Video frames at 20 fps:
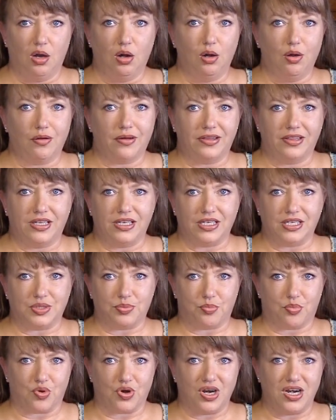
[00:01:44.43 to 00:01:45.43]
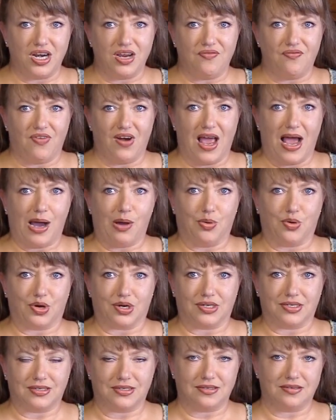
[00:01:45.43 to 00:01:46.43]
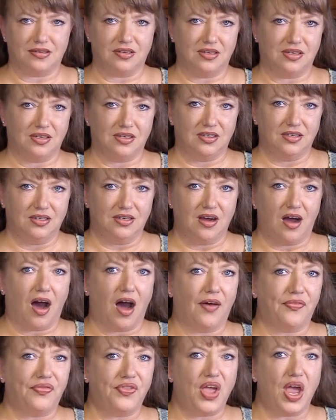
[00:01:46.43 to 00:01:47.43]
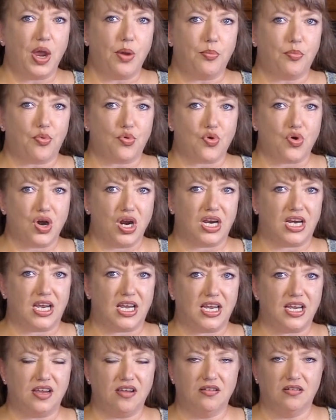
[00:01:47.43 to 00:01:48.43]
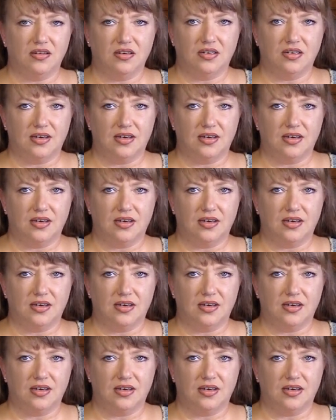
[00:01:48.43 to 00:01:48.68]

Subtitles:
Look at these pretty flowers. Aren't they pretty?